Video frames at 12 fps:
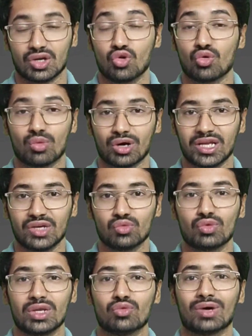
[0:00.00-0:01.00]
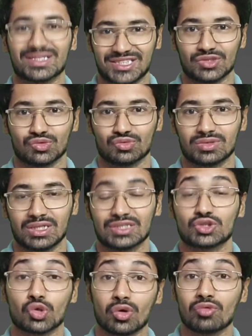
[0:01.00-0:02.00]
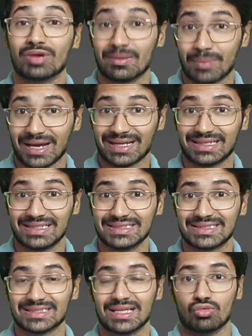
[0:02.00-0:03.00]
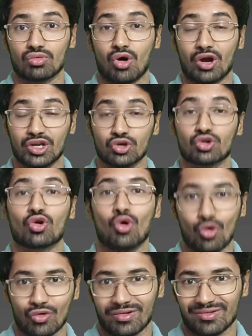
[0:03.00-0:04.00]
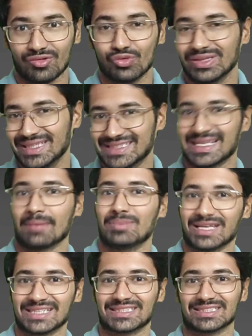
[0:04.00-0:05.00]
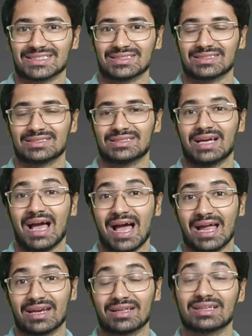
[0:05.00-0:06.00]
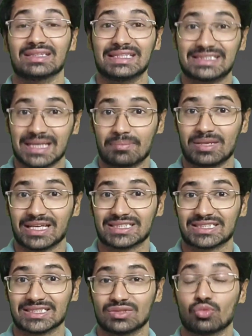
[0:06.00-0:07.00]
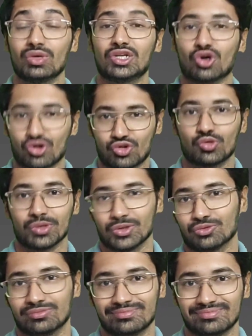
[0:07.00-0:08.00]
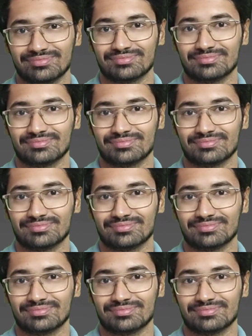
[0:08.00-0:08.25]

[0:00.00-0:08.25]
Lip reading: Nobody will watch you, so you can practice on your own with this application, and this application will talk to you.